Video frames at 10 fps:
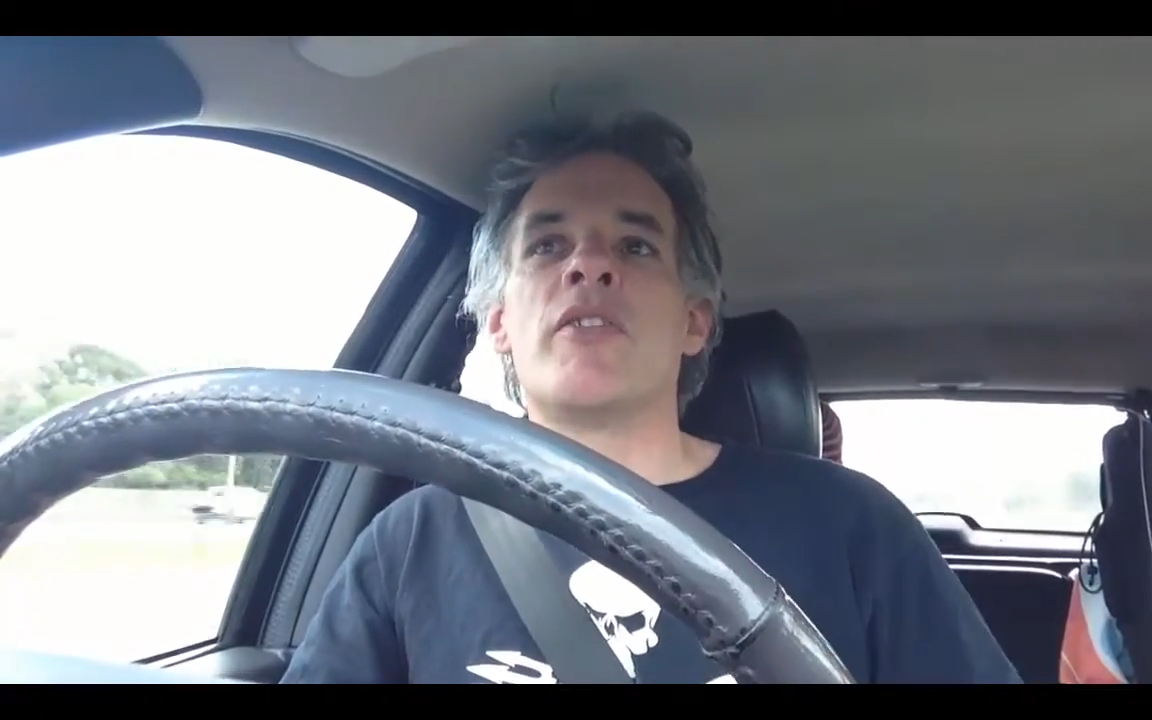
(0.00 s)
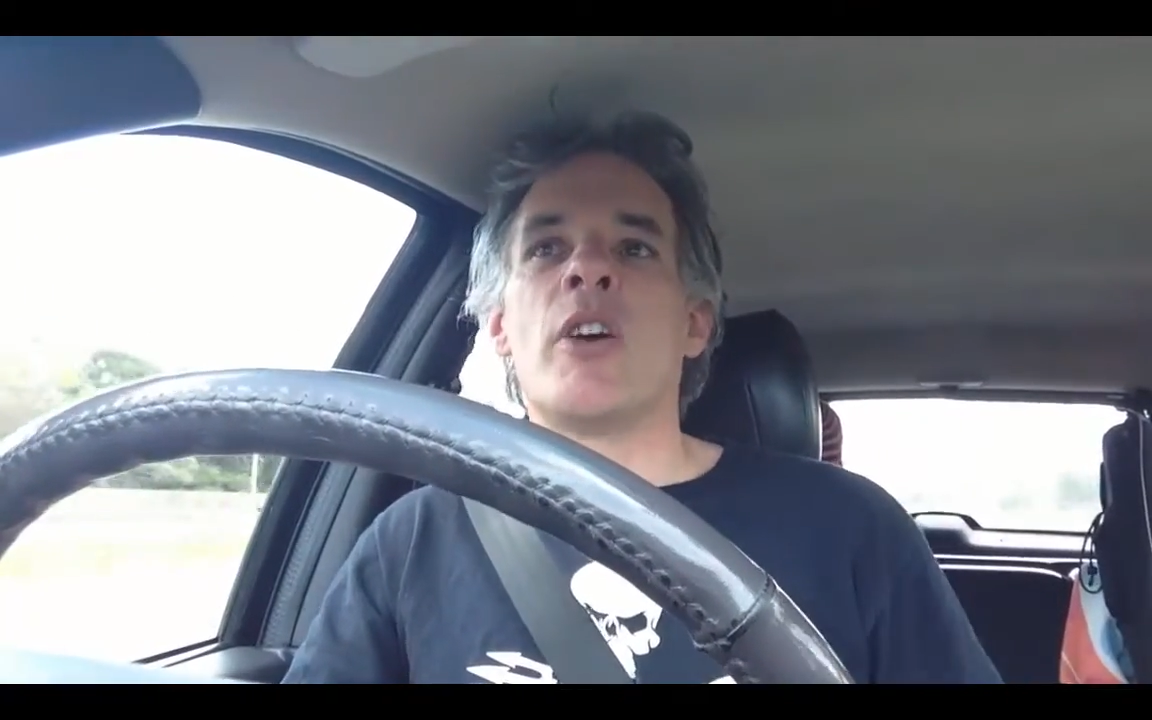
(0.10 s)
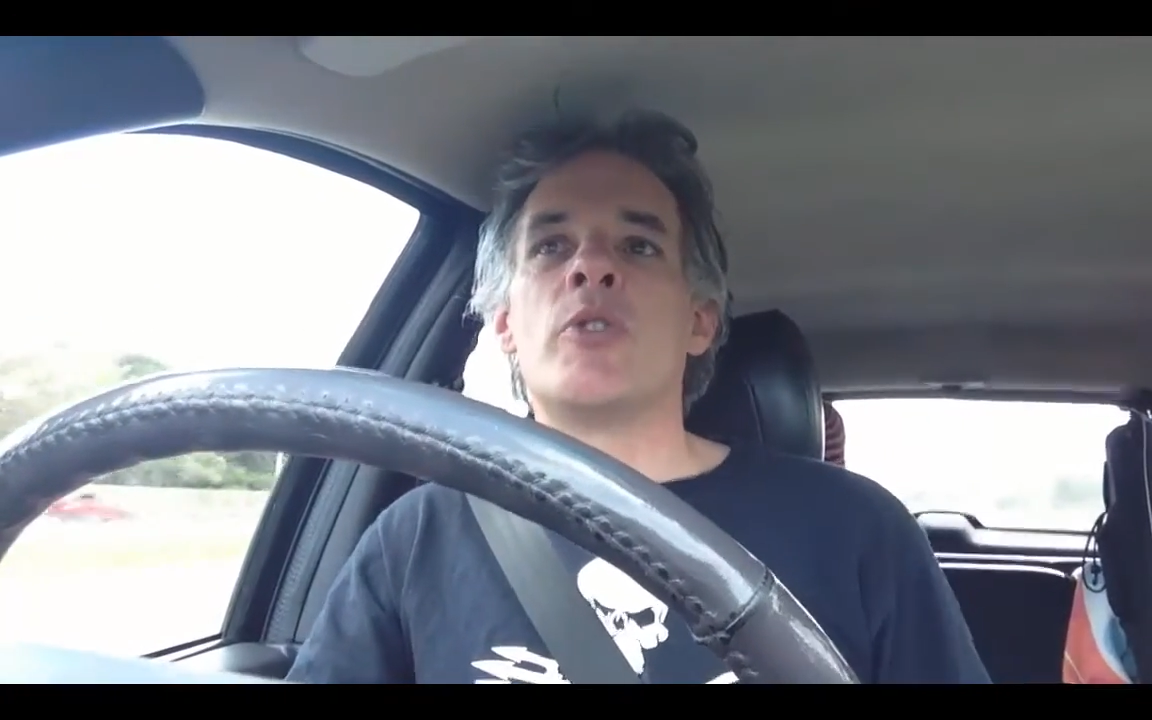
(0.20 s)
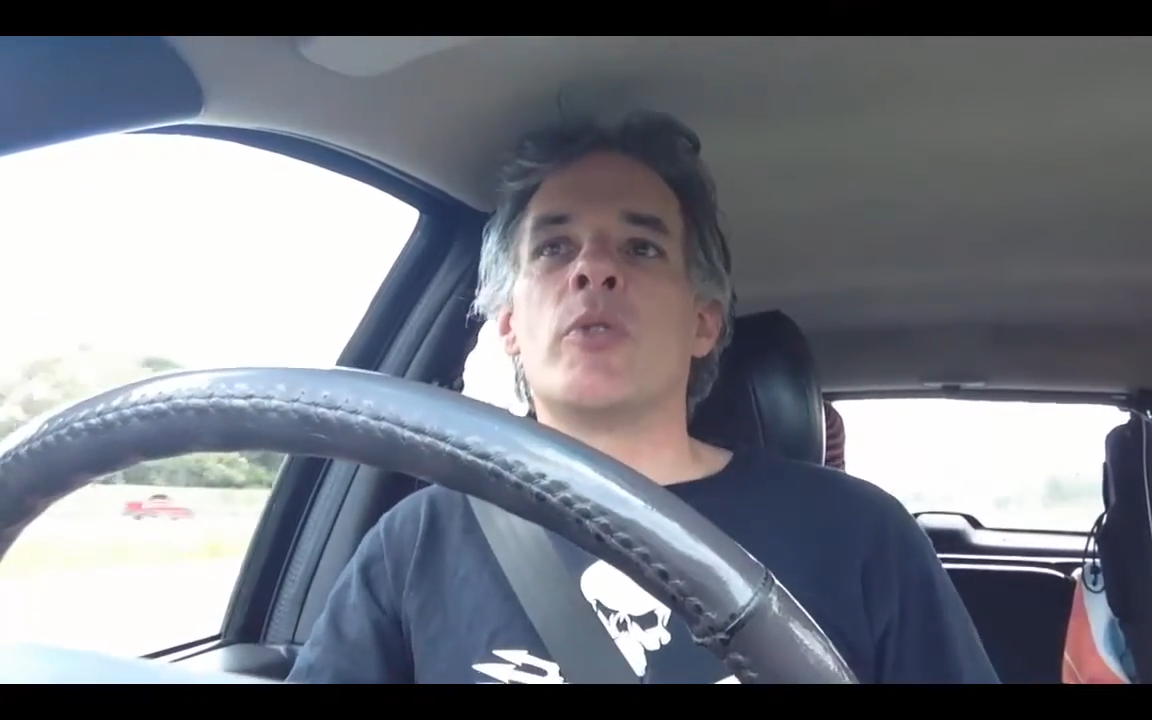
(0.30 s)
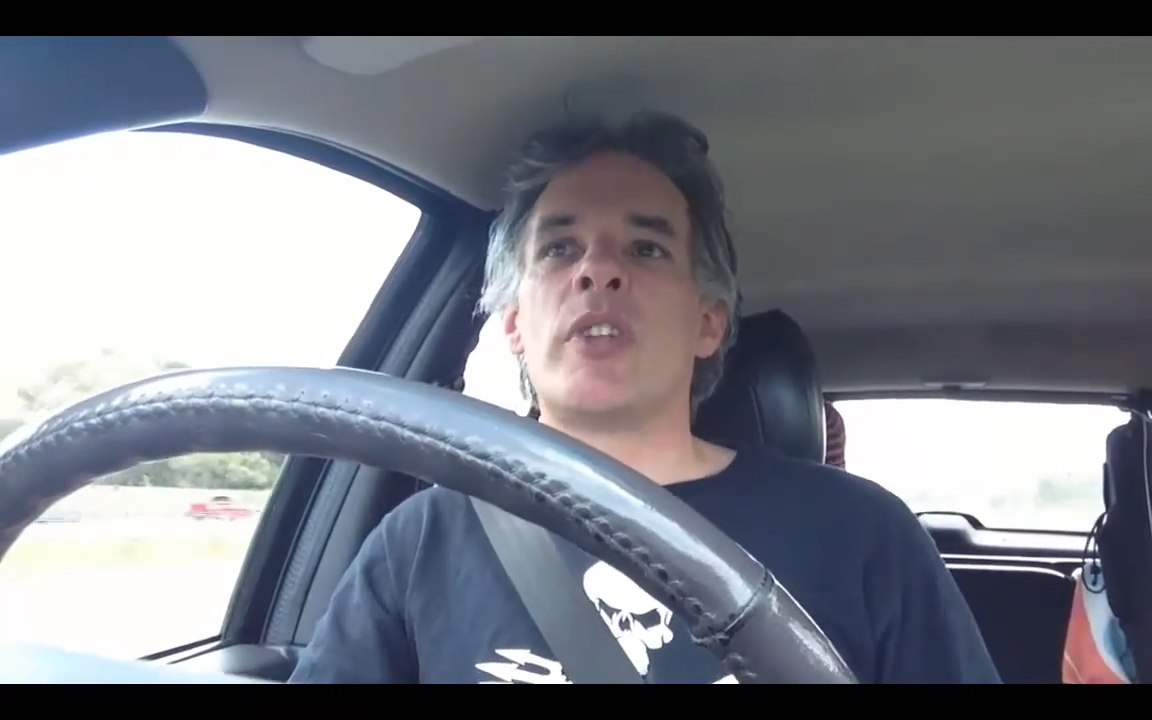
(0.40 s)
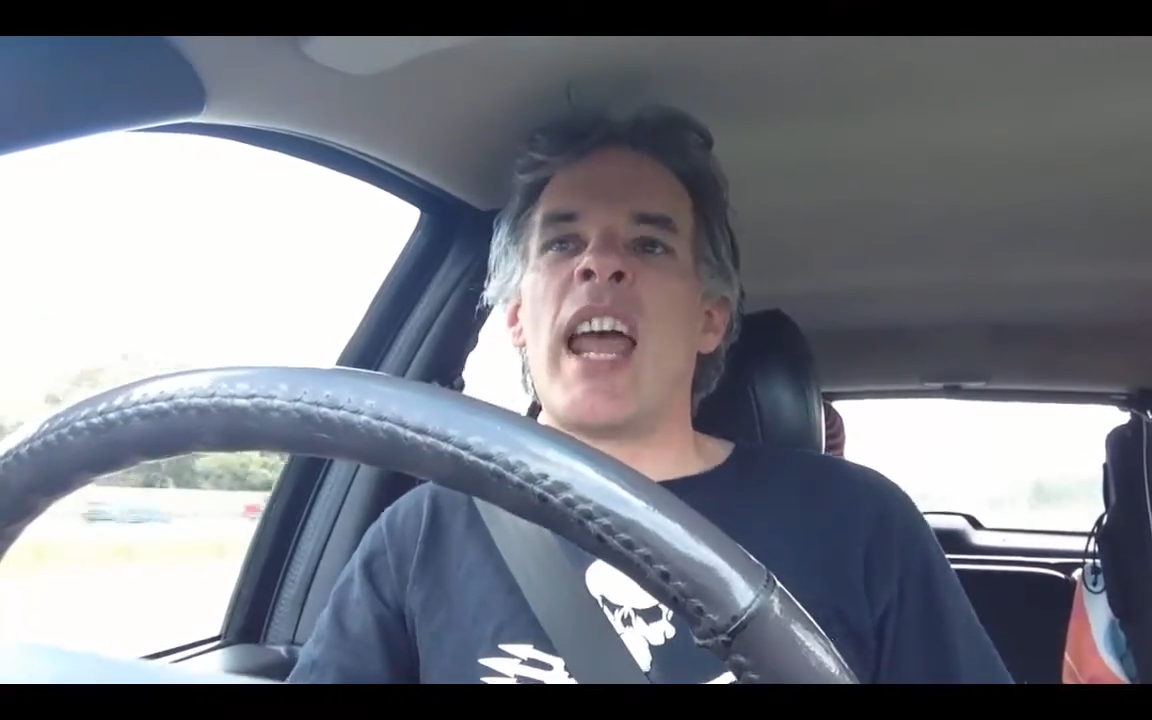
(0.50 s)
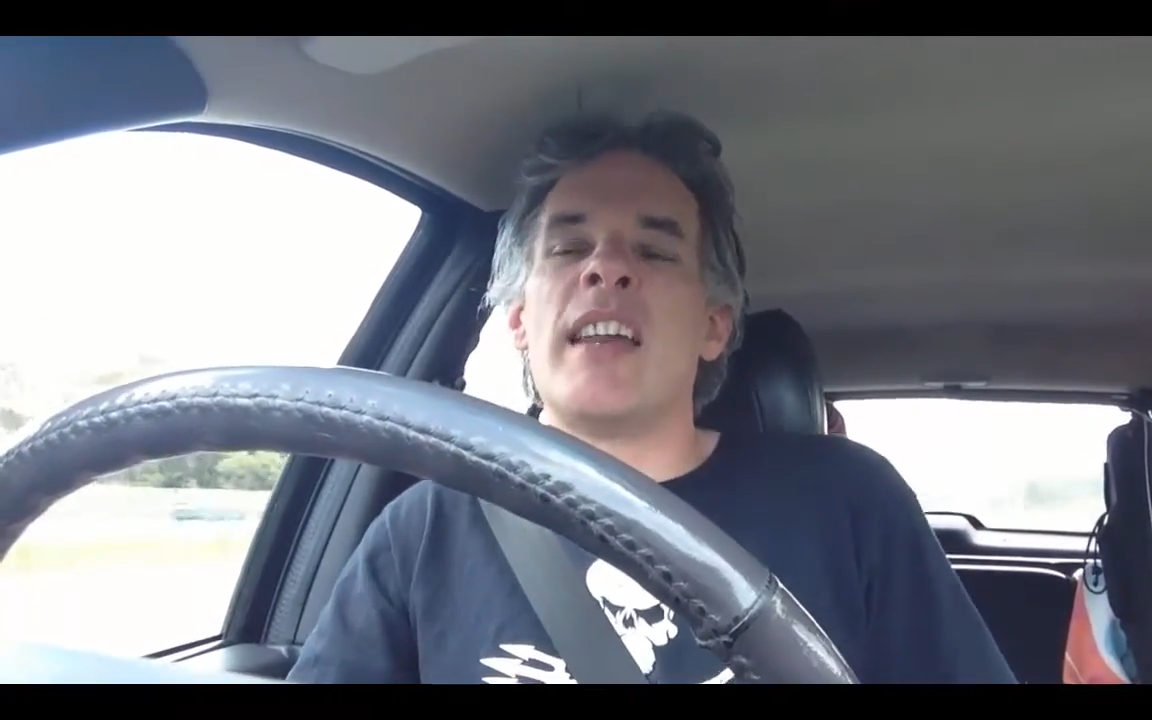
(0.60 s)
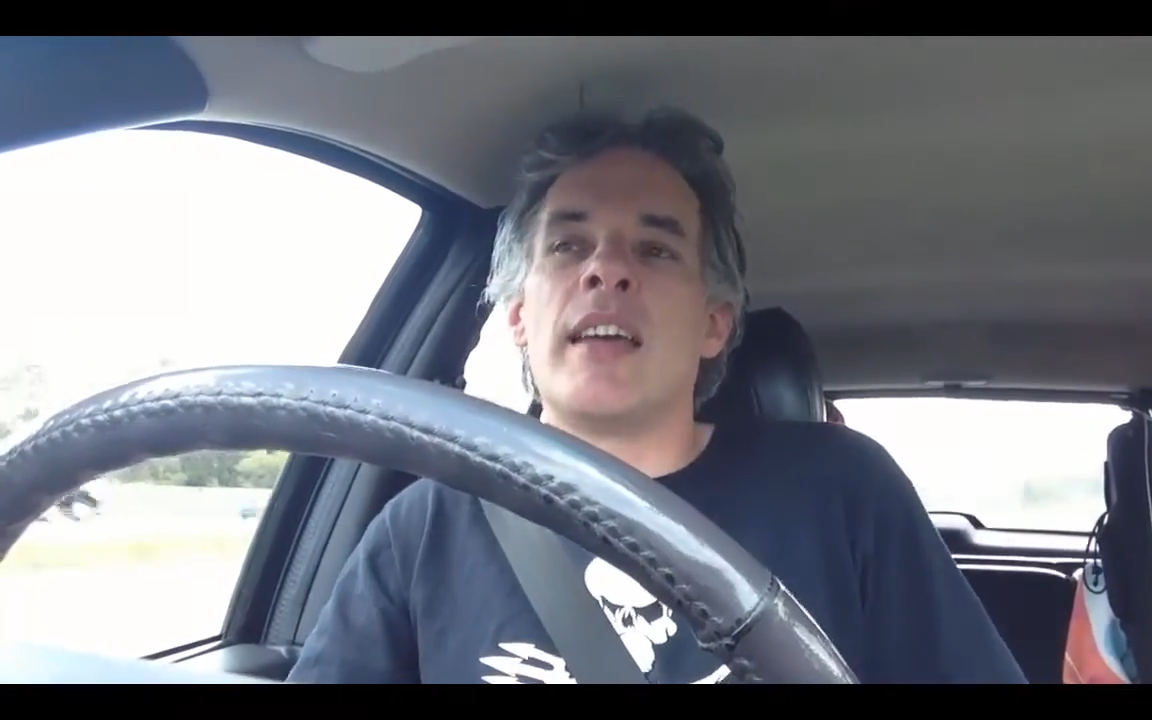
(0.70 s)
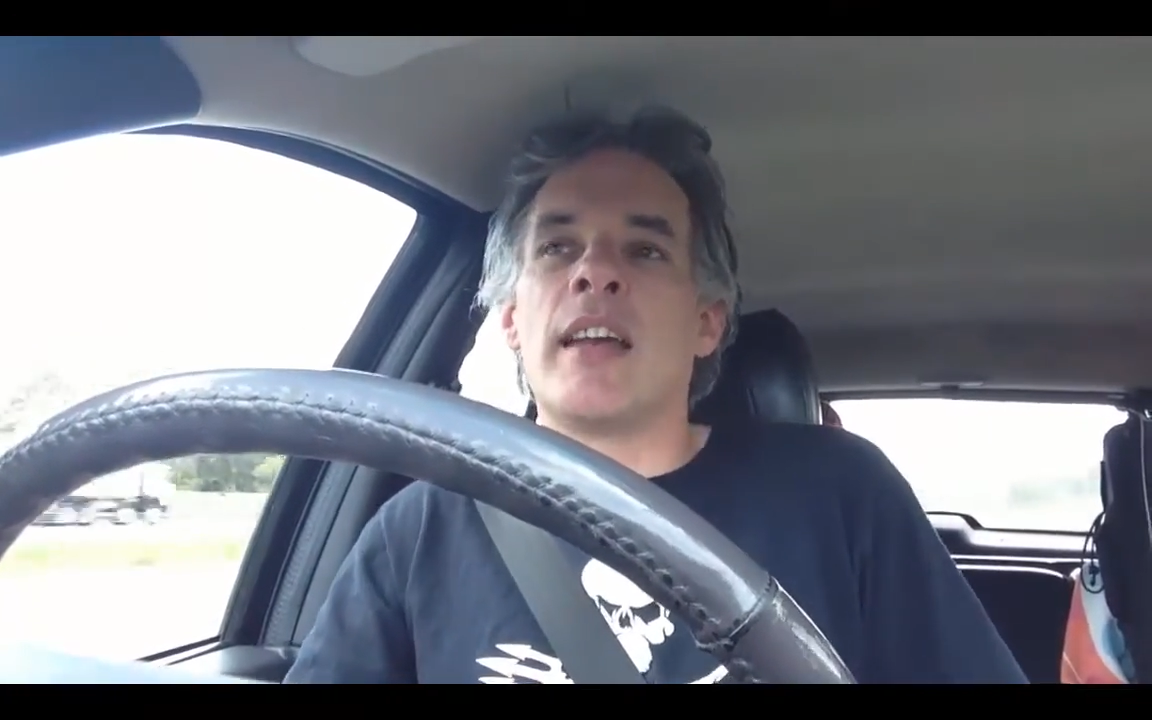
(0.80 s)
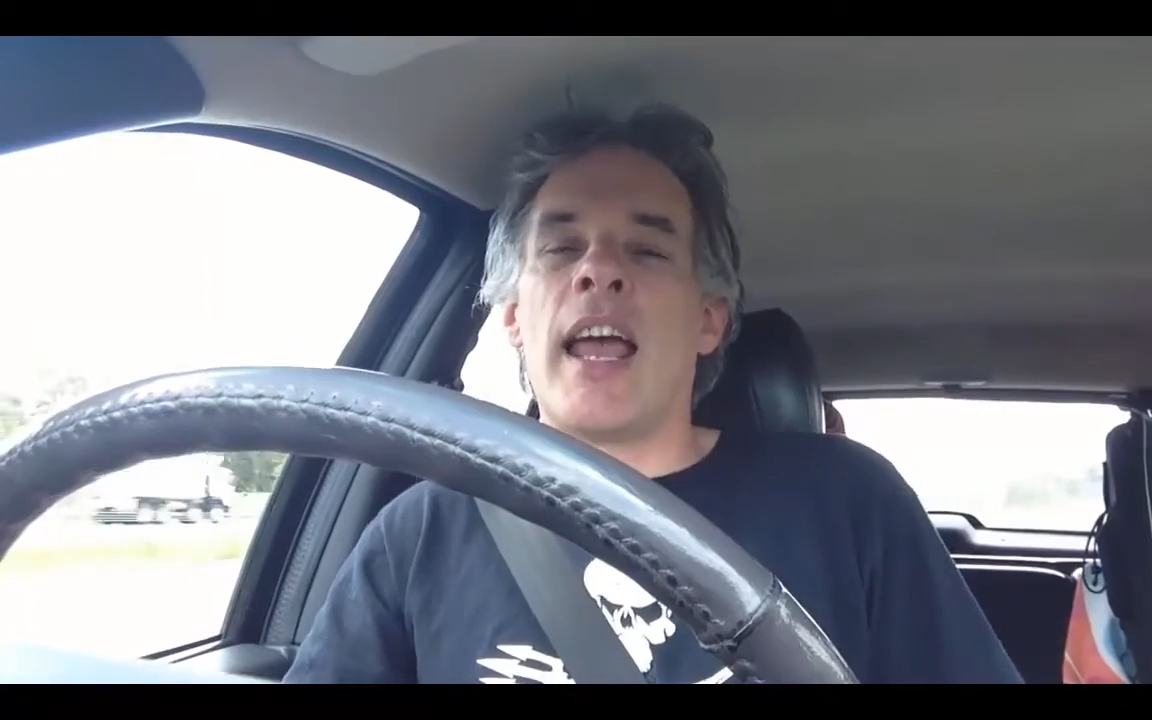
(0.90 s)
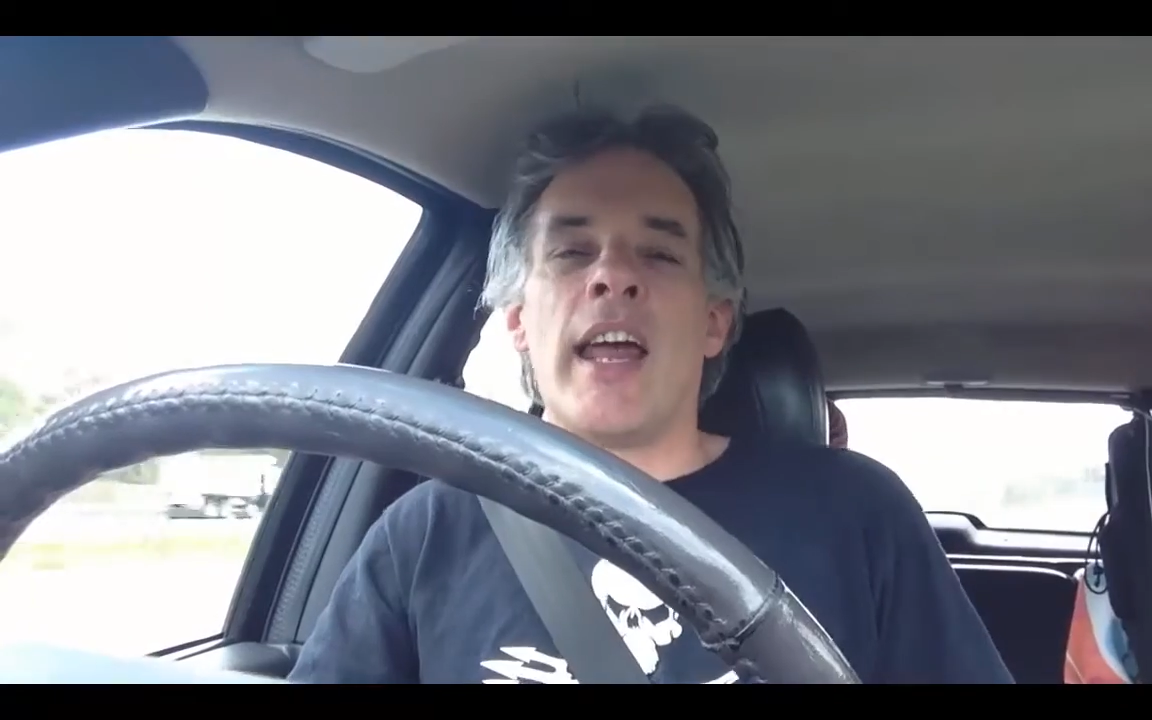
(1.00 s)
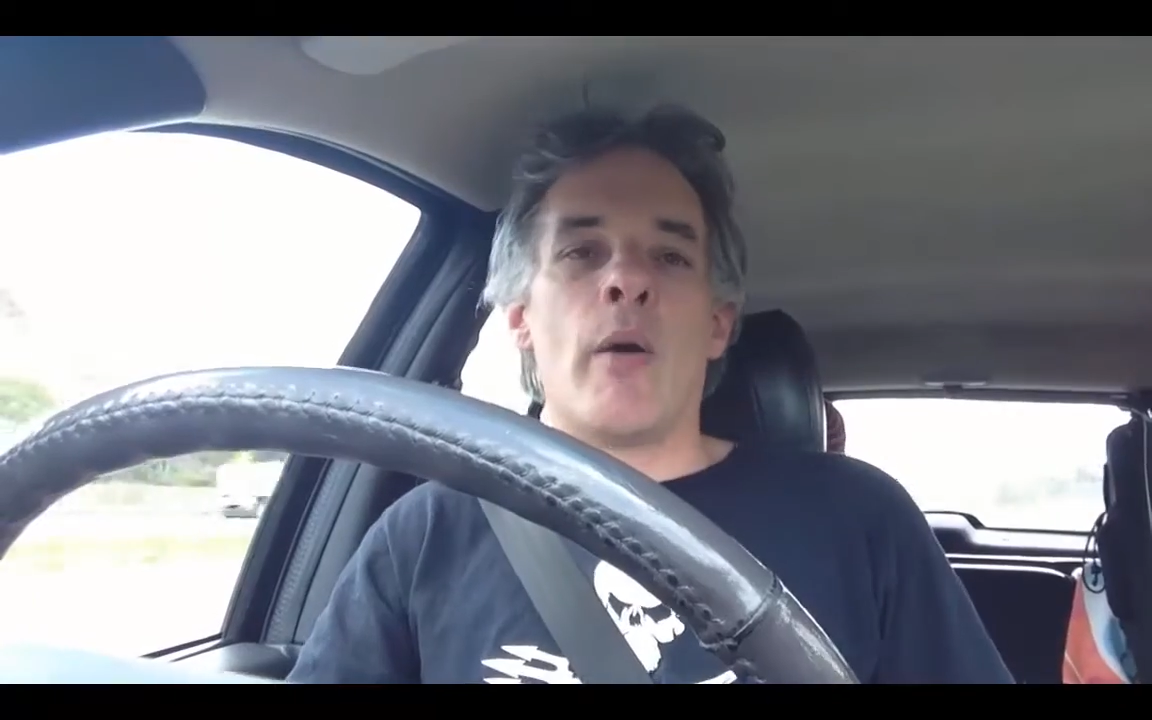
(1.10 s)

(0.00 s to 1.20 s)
social standing and